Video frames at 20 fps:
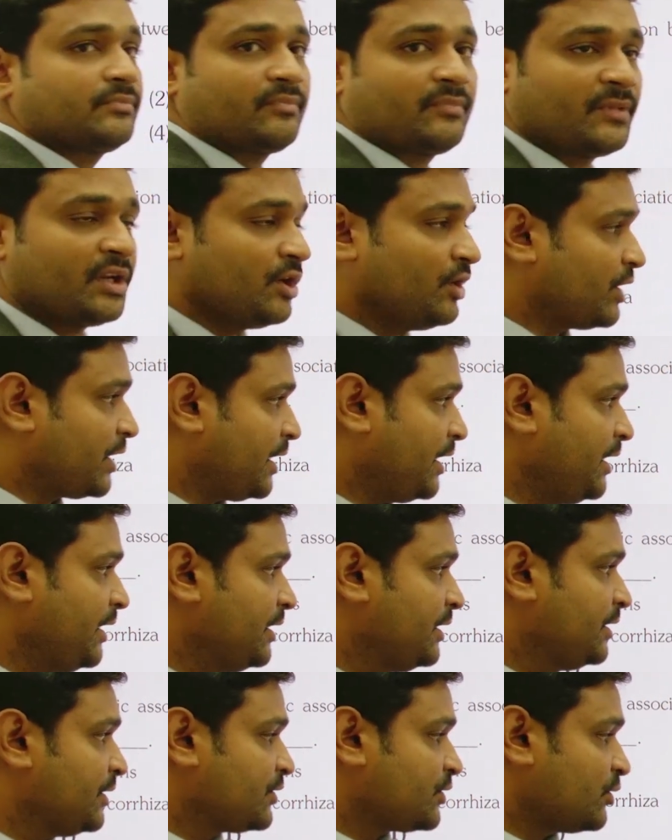Okay,
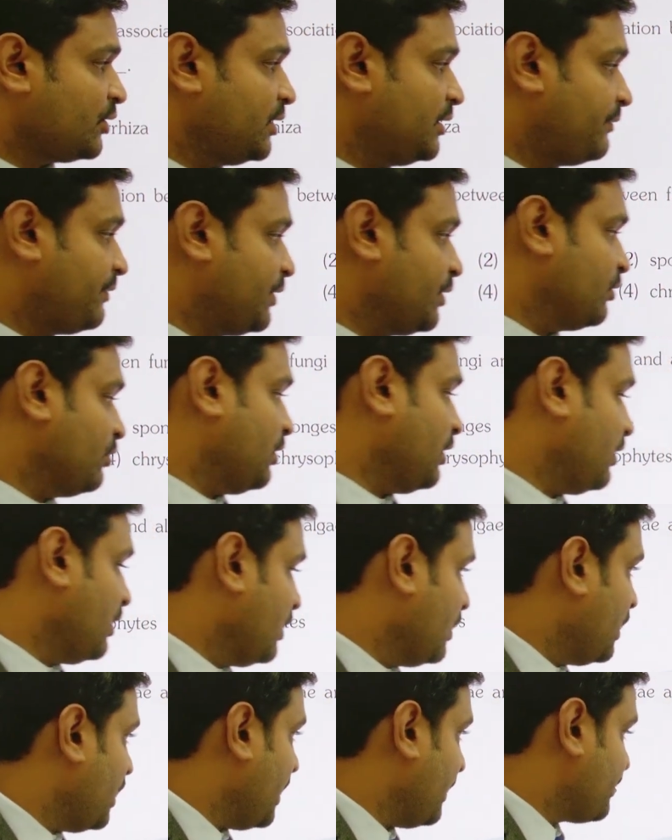so if you
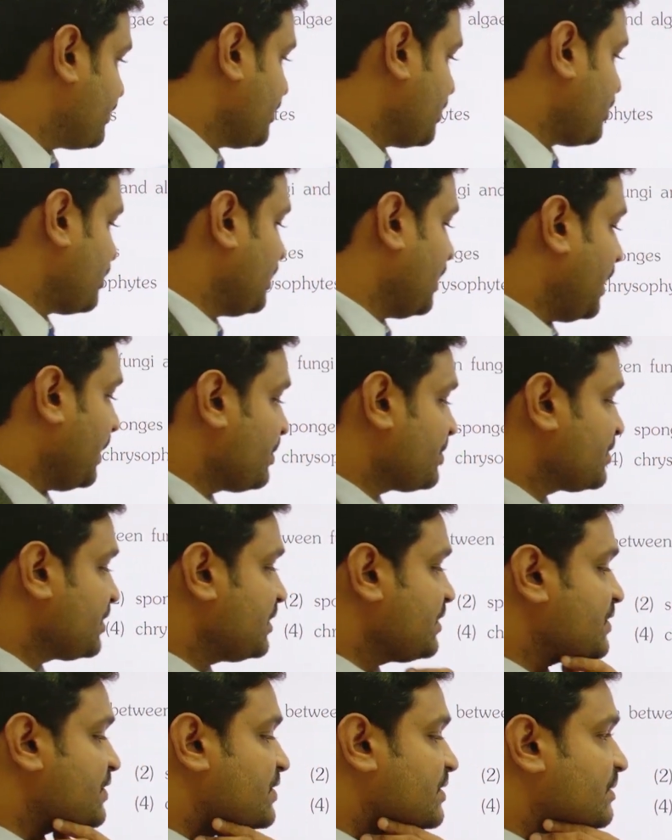observe the
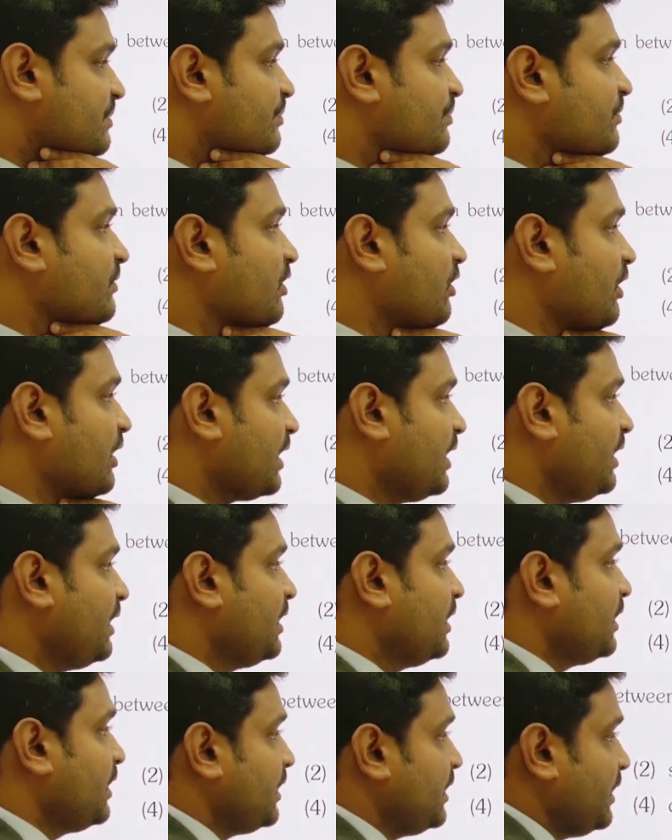options, okay,
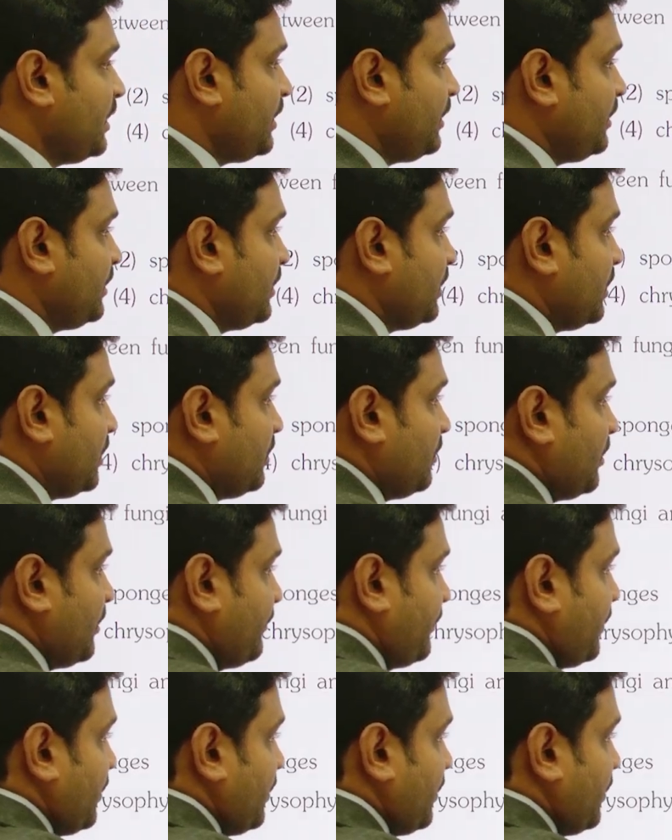here if you